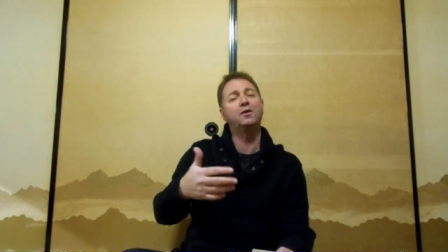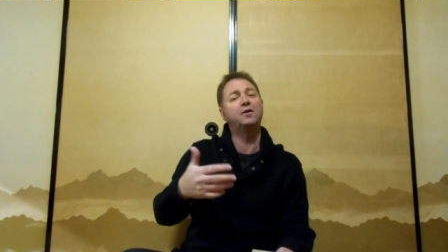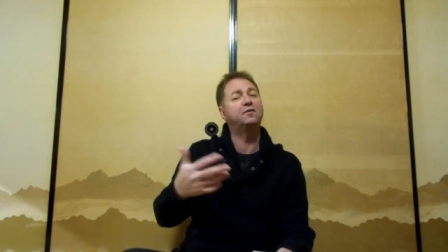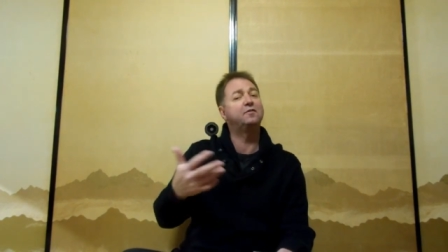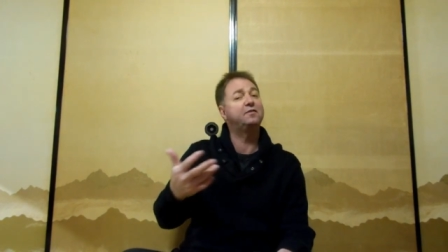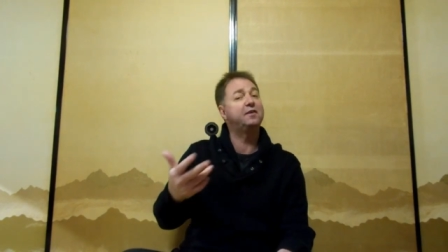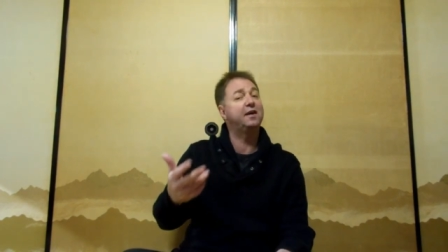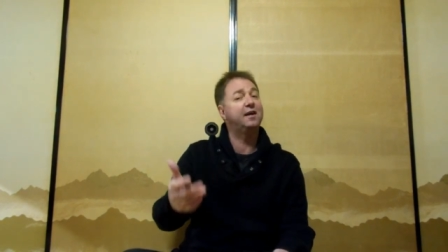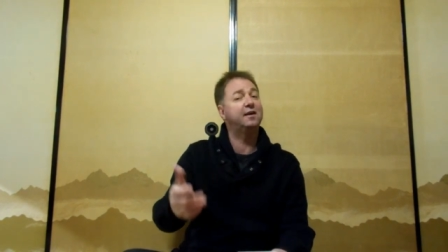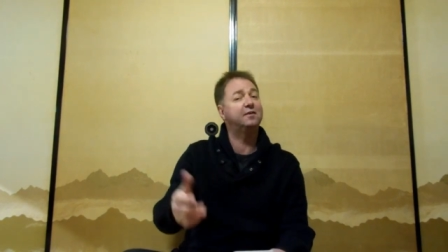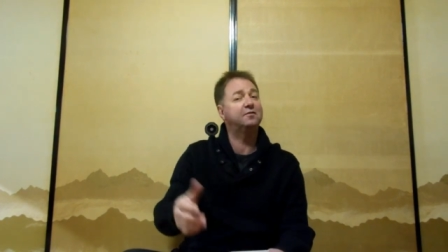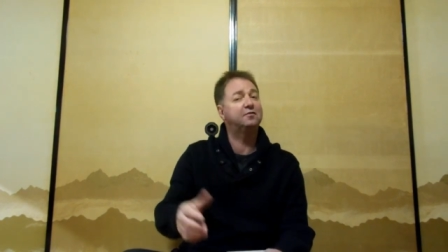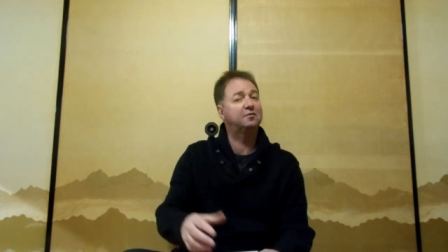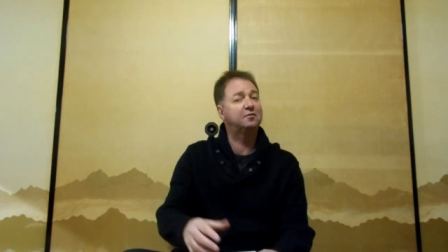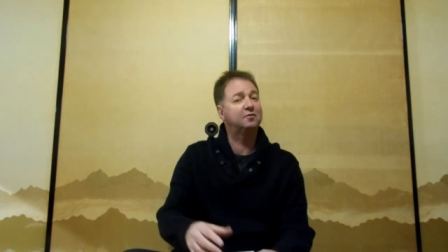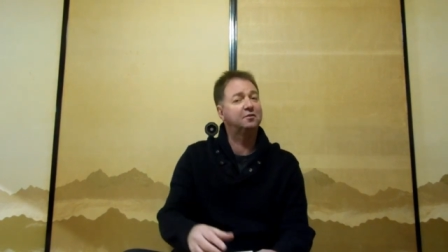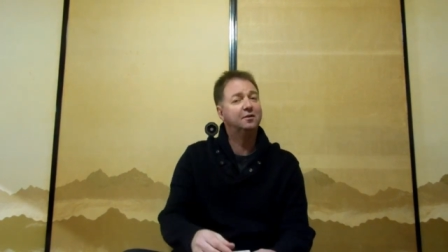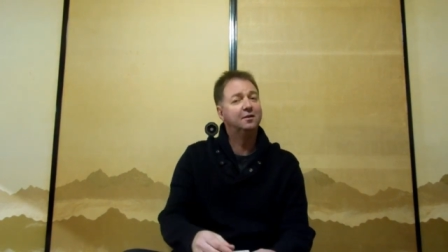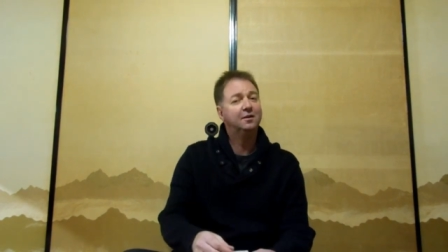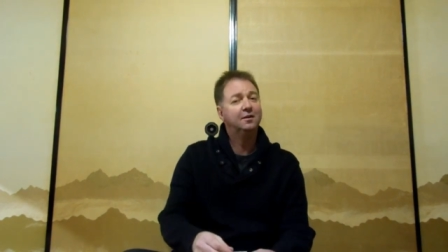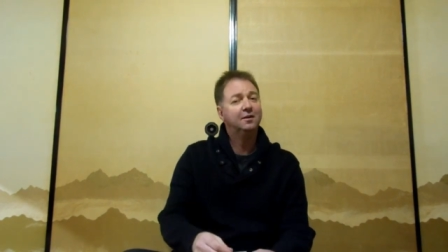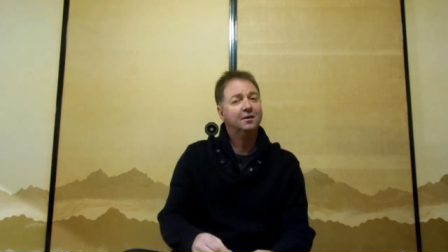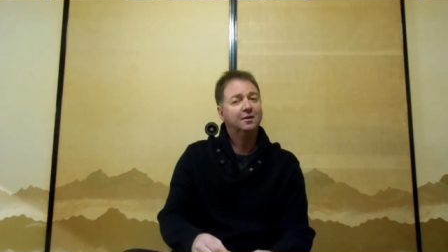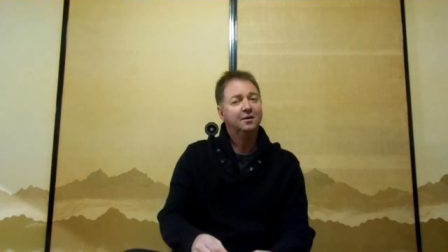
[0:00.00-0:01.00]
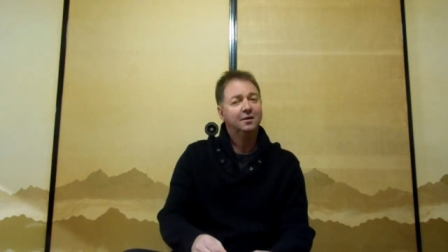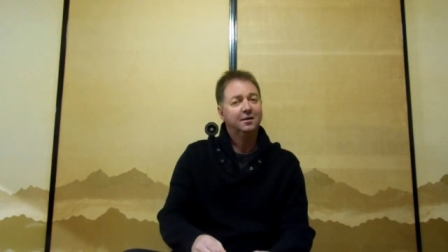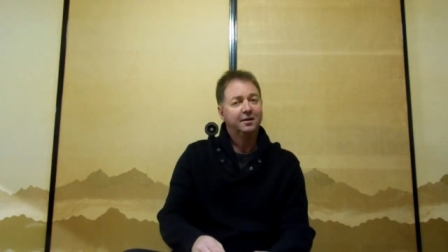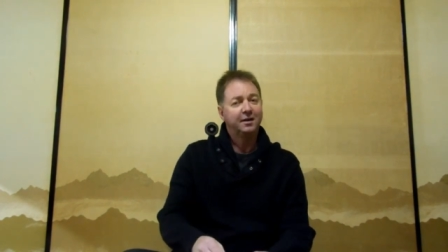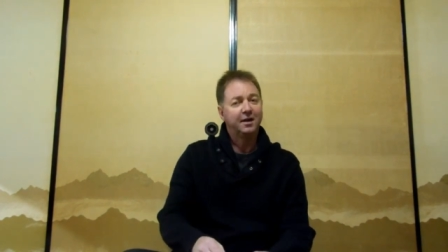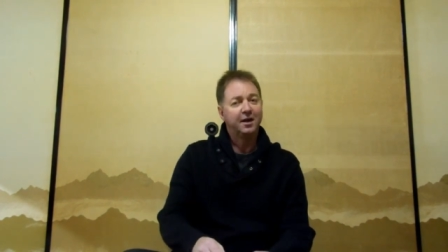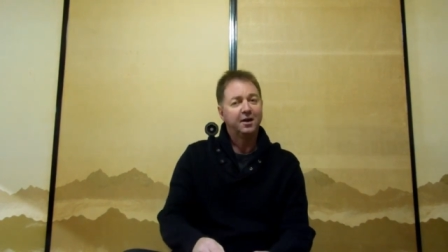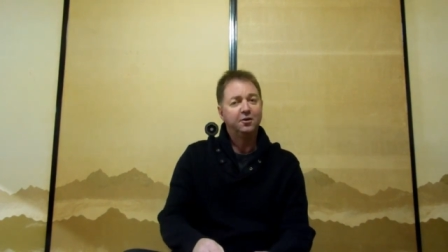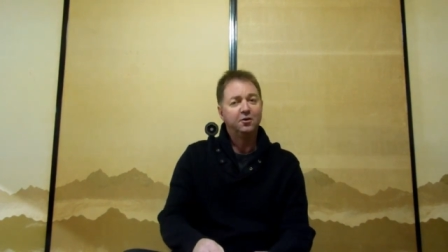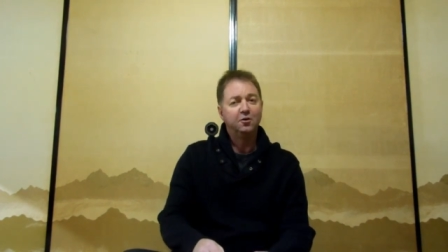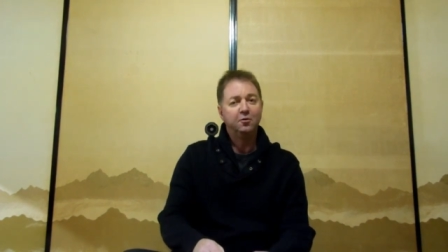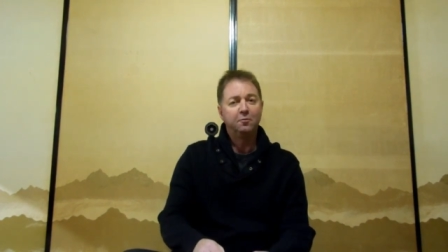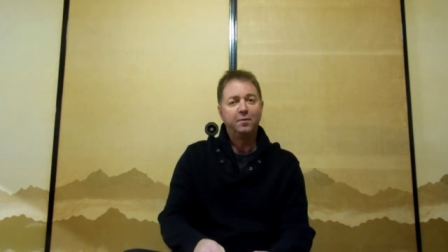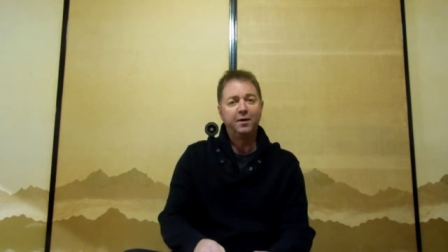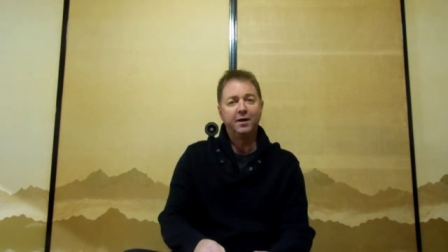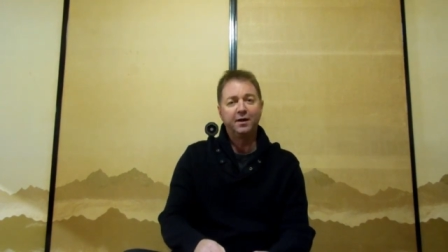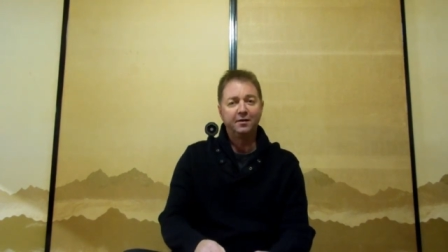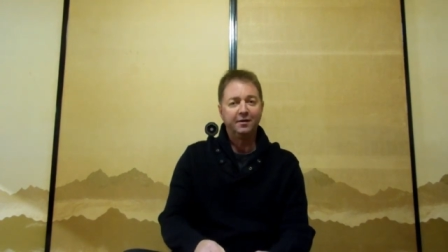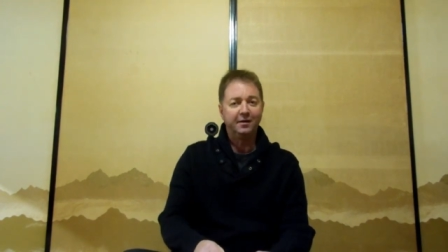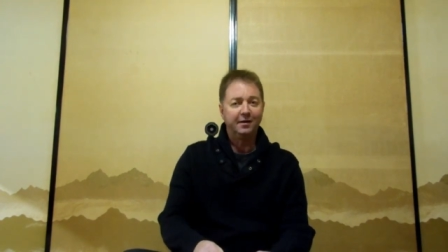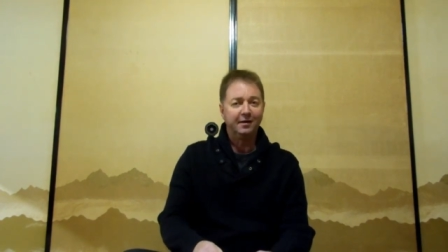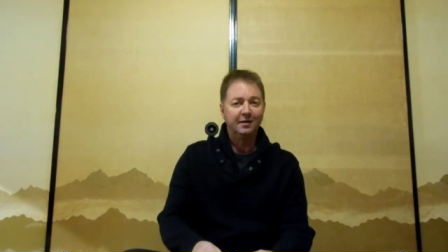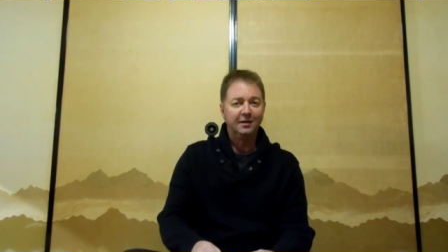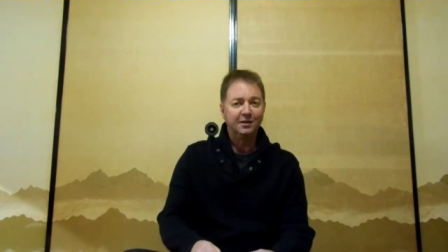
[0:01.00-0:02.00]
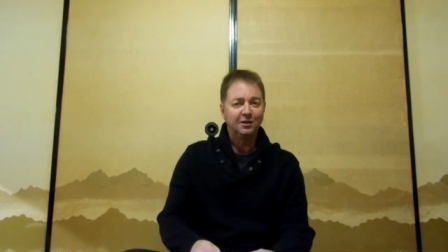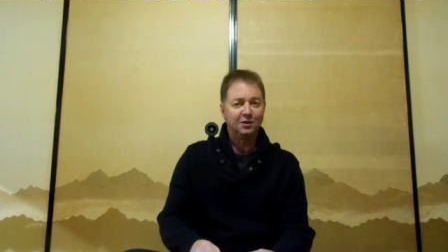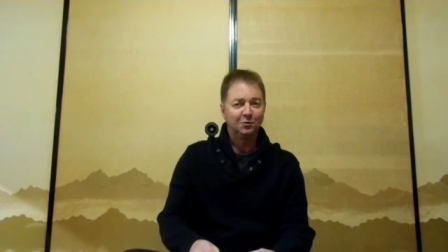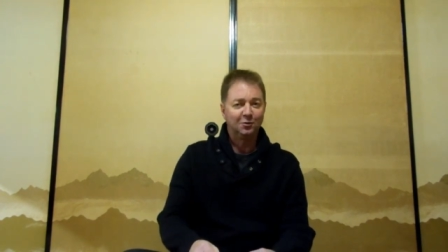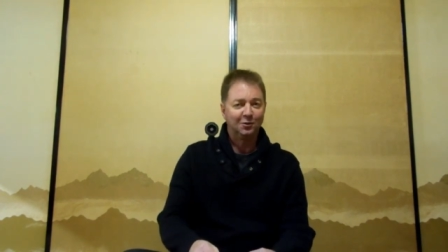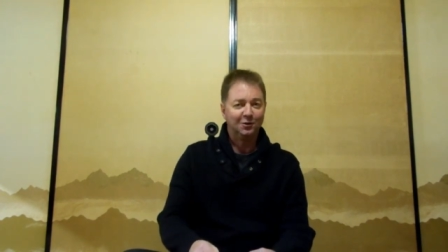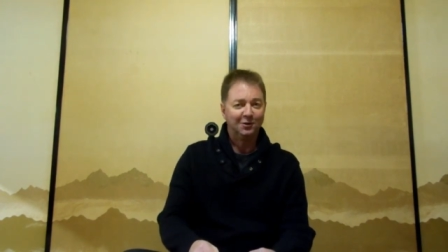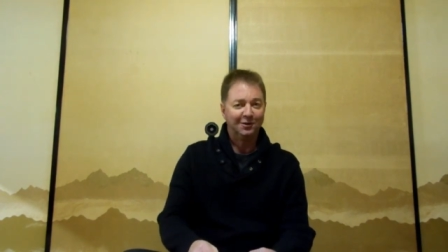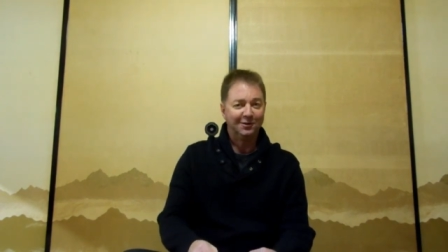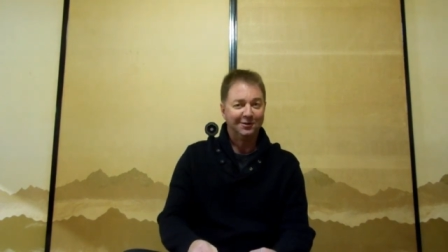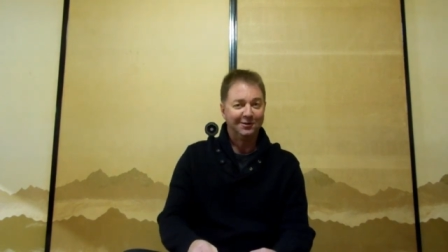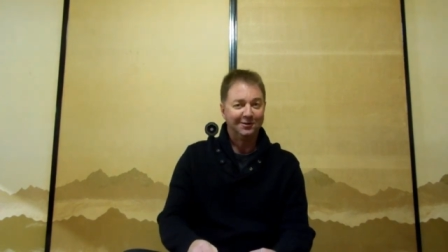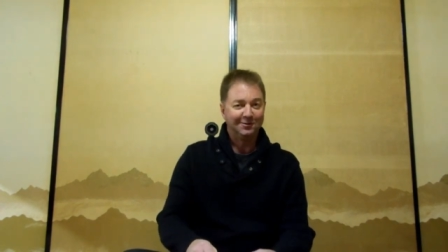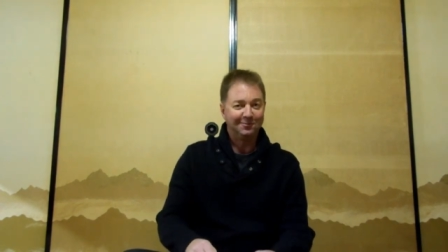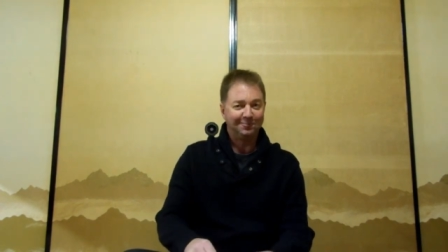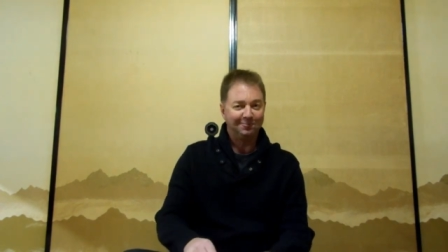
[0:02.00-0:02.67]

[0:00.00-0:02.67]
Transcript: test. Can you pick the English word?